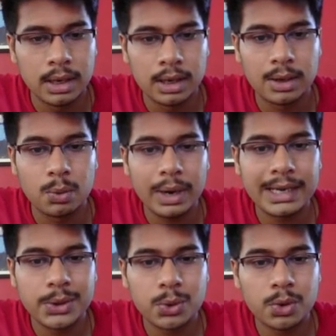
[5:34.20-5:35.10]

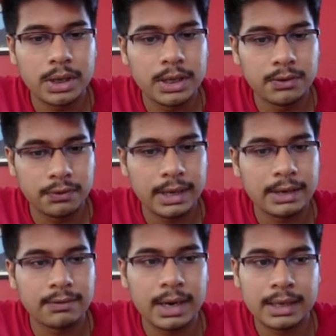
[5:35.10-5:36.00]
white took on
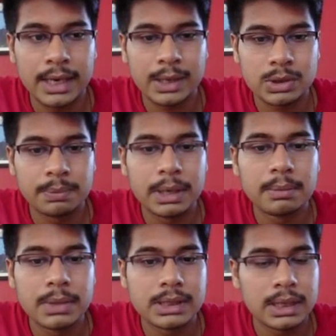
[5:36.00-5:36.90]
e5, and that was a big
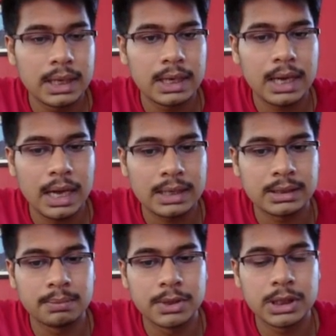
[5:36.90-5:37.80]
mistake as the
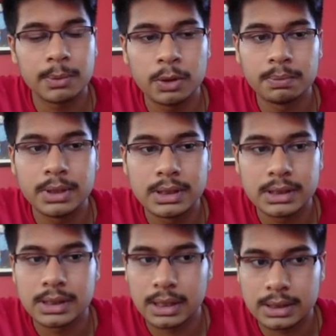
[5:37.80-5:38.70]
bishop on
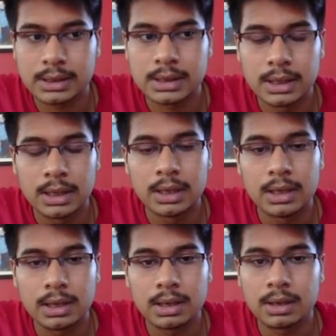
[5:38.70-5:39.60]
b6
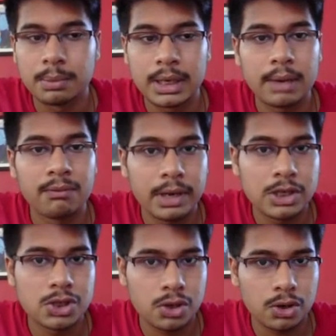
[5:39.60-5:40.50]
became very
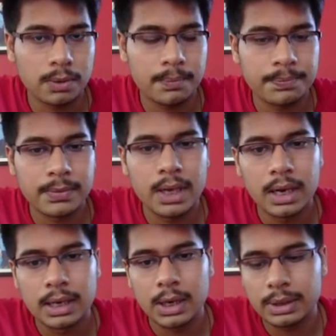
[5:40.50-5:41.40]
strong.
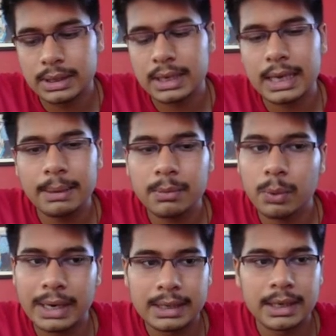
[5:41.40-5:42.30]
Now in the game,
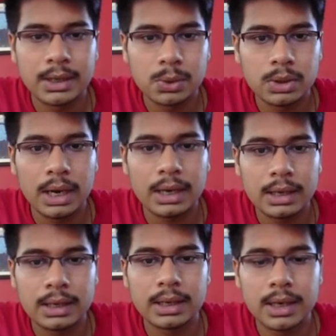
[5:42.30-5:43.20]
white didn't do that.
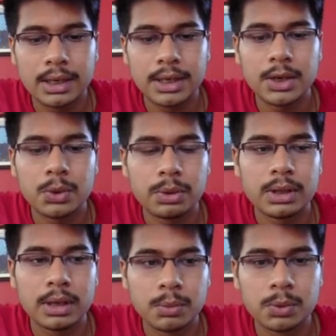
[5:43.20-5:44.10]
He continued with
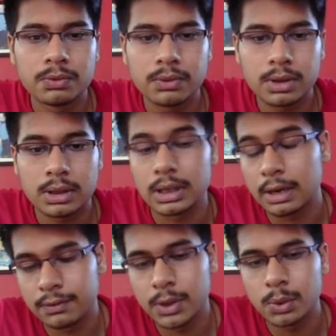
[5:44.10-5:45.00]
the move
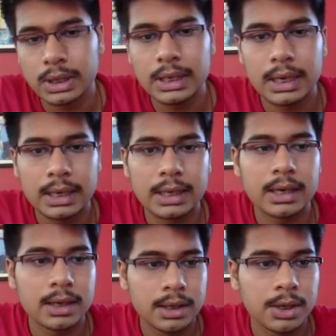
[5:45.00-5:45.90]
after rook e8. He
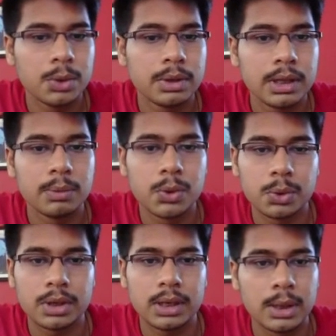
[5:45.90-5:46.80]
continued with the move rook
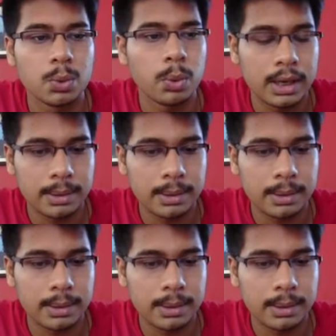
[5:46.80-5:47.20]
e1.